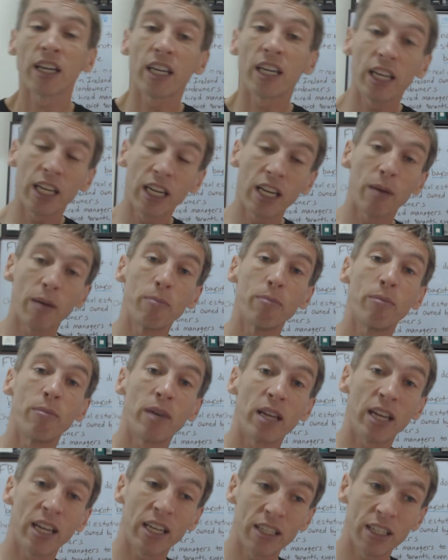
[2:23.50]
He
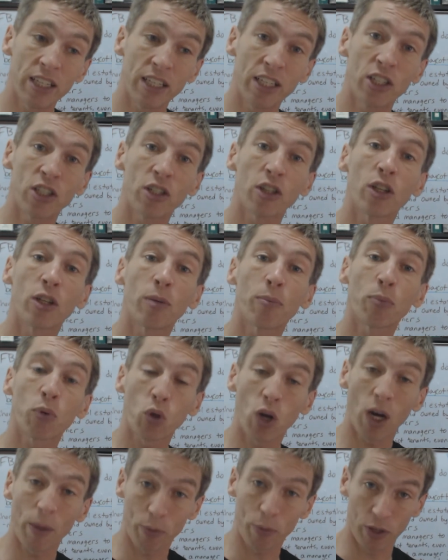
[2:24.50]
managed
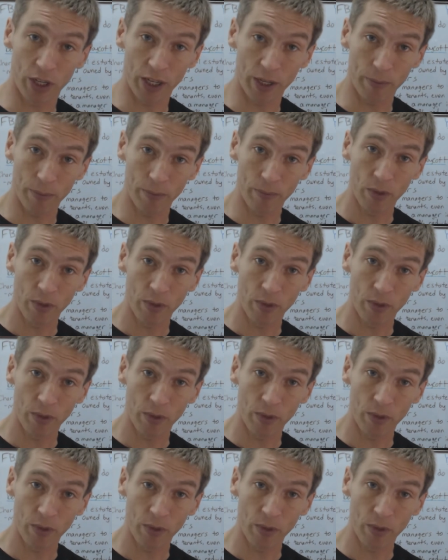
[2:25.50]
property